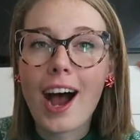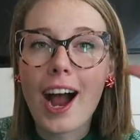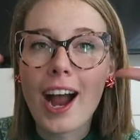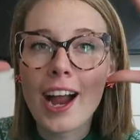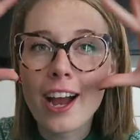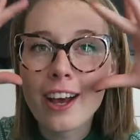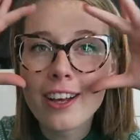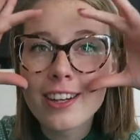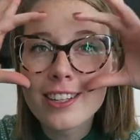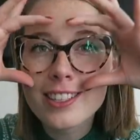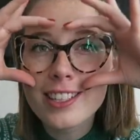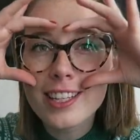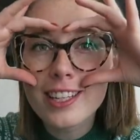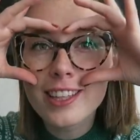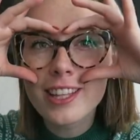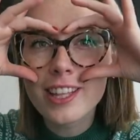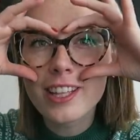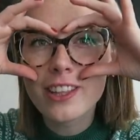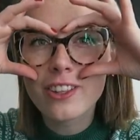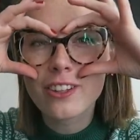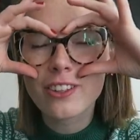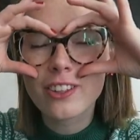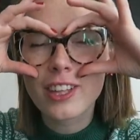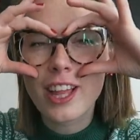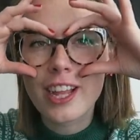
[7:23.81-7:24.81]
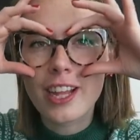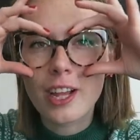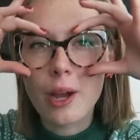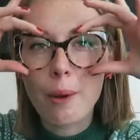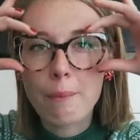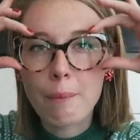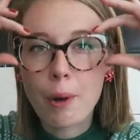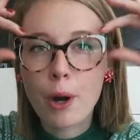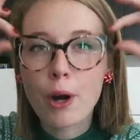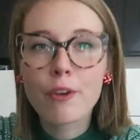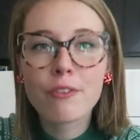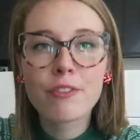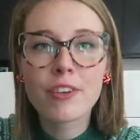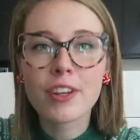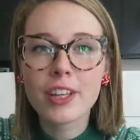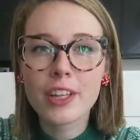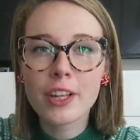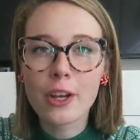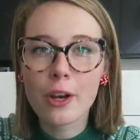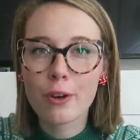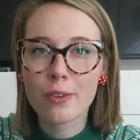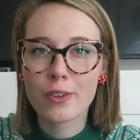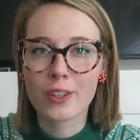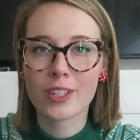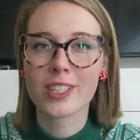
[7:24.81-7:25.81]
I honestly think they're like
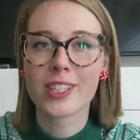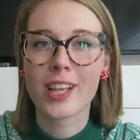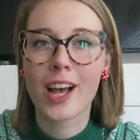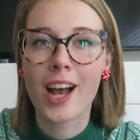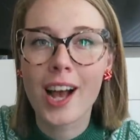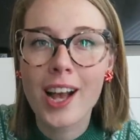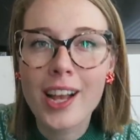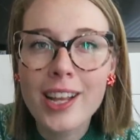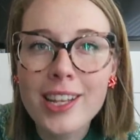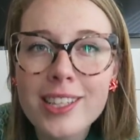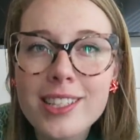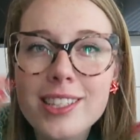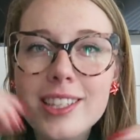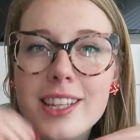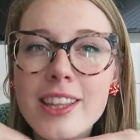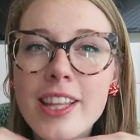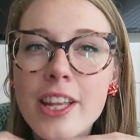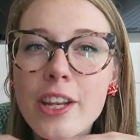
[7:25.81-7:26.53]
perfectly oversized.